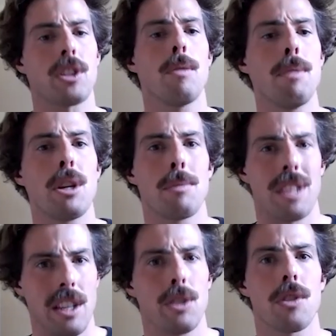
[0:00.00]
question becomes
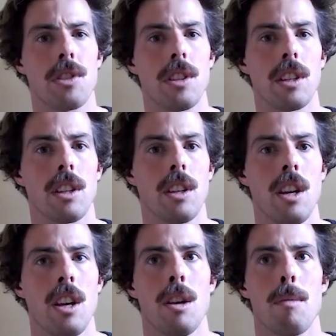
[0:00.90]
interesting
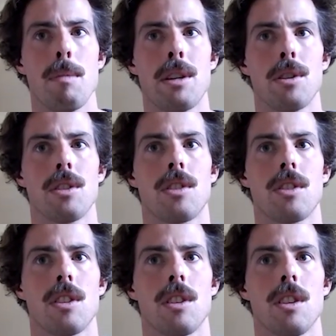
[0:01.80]

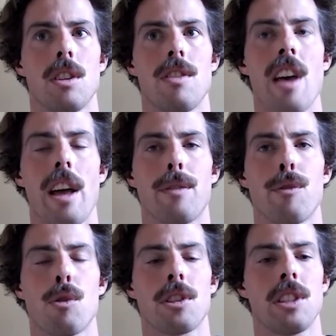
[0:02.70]
because that
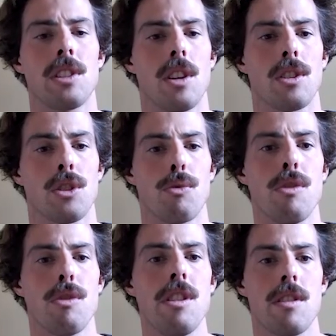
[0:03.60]
forces us to
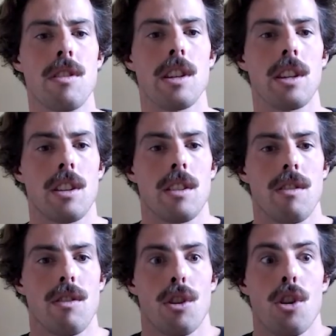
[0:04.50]
rethink
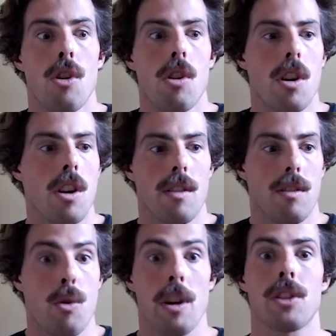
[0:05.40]
the core
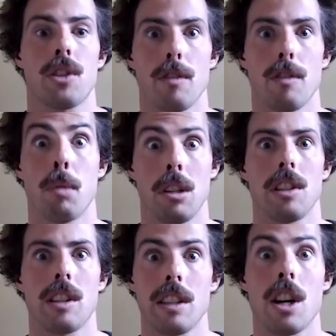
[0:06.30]
question of
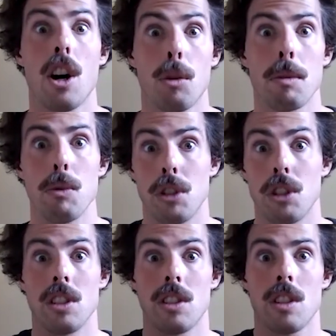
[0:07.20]
political economy,
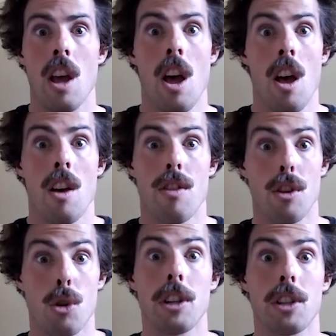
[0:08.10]
which is
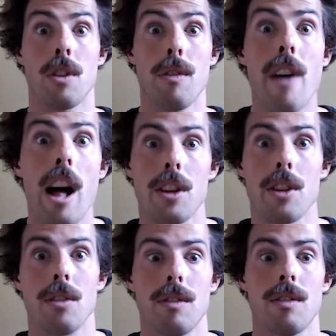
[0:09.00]
the question of
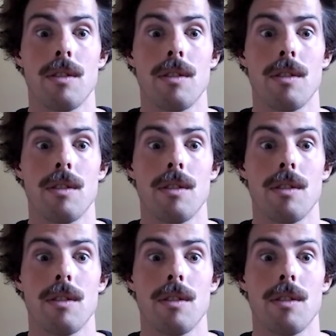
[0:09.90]
value.